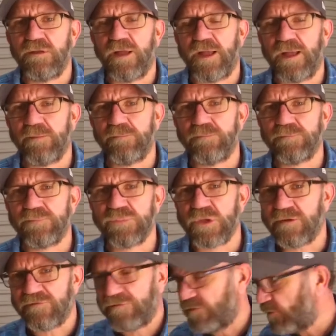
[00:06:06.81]

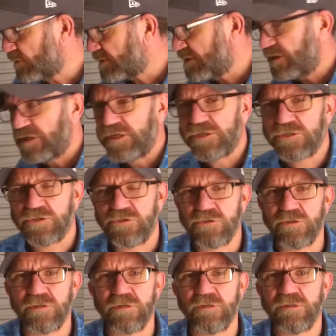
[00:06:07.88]
Don't force the
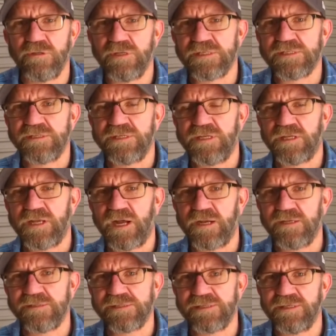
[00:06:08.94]
issue. Listen to your gut
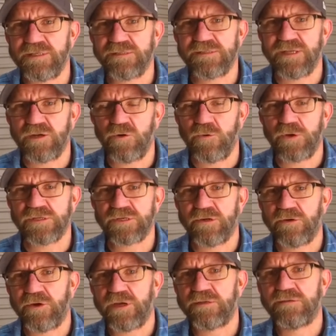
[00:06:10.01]
instincts. They're always
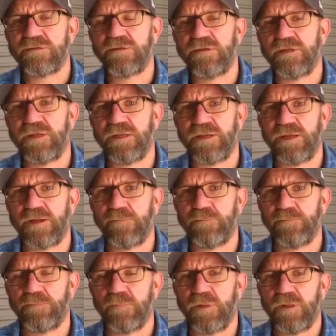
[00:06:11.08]
correct. And
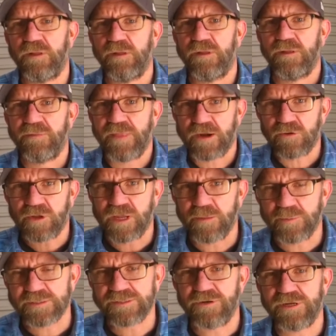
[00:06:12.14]
that'll
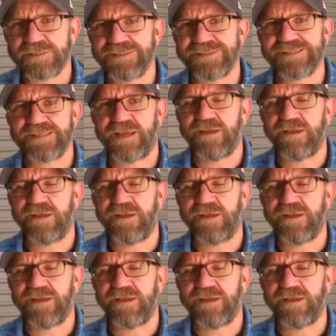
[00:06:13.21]
keep us nice and safe.